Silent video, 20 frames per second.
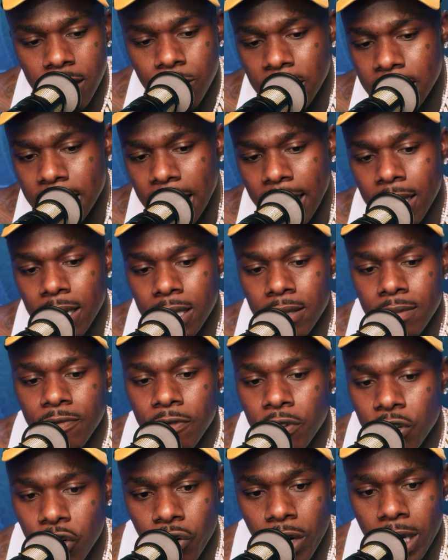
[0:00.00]
taken
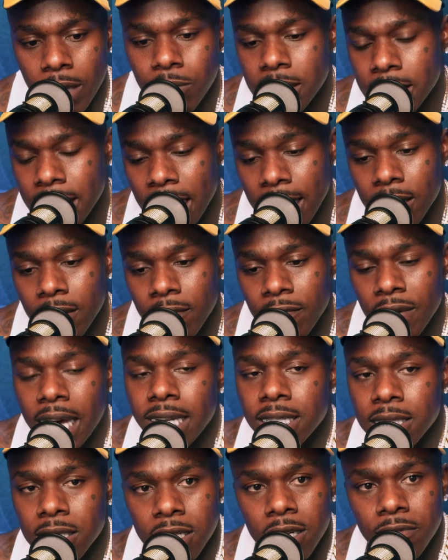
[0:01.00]
for granted. It was taken
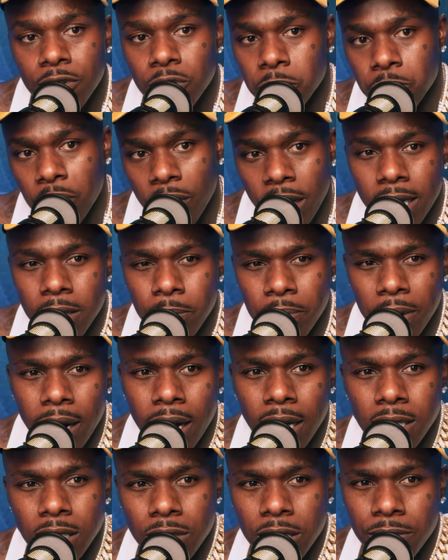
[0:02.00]
advantage of. It was preyed
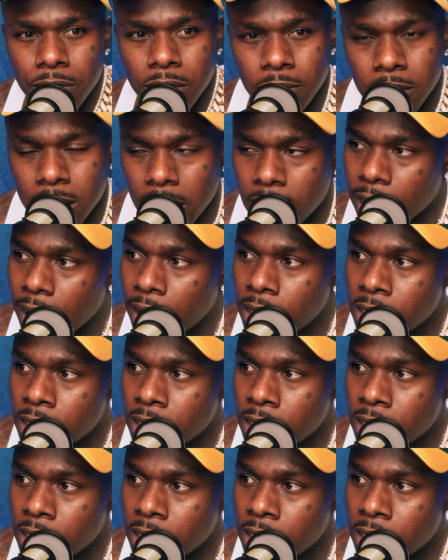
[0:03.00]
upon. You get what I'm saying?